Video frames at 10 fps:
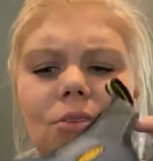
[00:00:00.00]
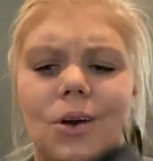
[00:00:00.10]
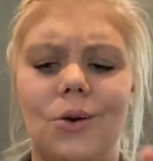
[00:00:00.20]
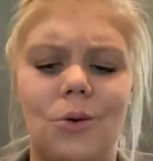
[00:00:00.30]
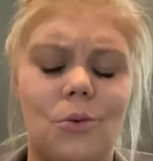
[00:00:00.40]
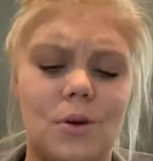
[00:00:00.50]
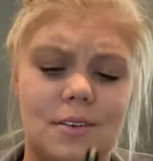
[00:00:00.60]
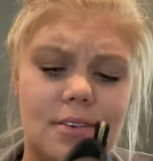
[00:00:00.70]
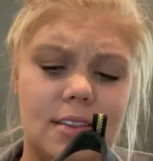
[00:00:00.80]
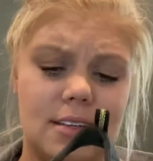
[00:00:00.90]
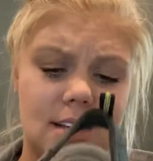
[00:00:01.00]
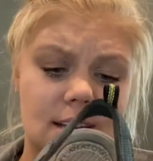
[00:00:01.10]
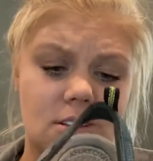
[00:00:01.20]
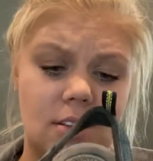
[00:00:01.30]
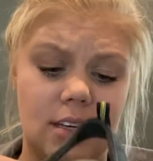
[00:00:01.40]
know where to find the
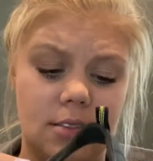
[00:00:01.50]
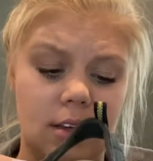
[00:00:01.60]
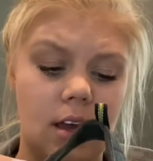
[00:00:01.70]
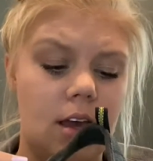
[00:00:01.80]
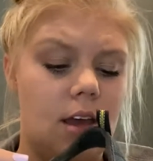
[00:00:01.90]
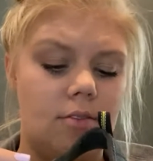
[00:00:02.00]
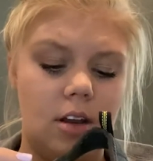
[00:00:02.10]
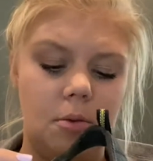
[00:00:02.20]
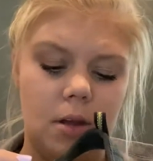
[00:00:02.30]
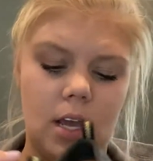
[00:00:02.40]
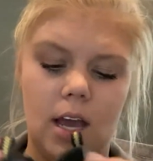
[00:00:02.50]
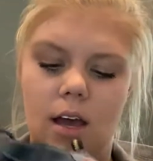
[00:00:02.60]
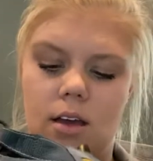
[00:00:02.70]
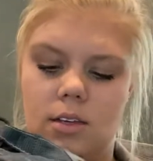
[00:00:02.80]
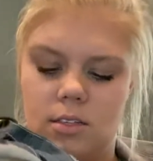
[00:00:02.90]
size on these. If anybody
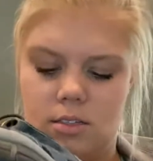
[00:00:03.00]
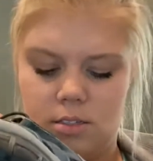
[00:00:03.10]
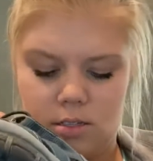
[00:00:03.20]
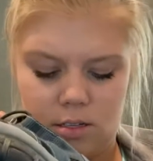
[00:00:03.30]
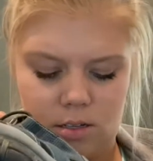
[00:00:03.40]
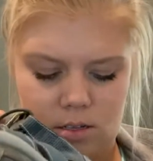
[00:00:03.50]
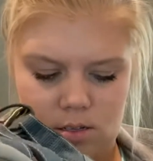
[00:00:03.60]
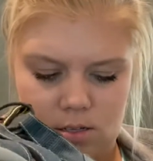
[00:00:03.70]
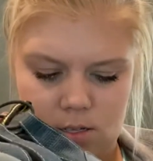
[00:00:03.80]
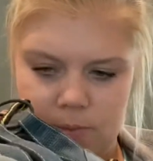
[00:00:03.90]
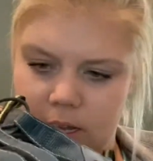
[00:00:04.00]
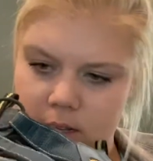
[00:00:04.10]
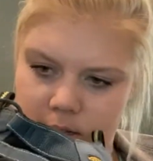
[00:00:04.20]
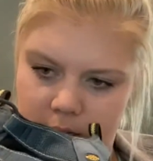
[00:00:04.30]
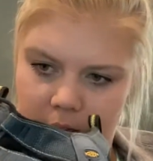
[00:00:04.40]
has some
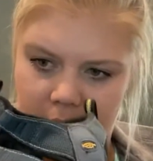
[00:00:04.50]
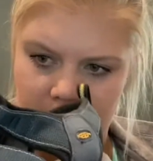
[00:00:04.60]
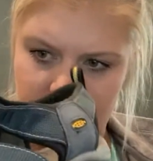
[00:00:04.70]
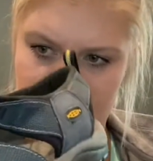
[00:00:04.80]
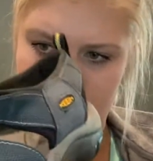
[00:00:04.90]
insight,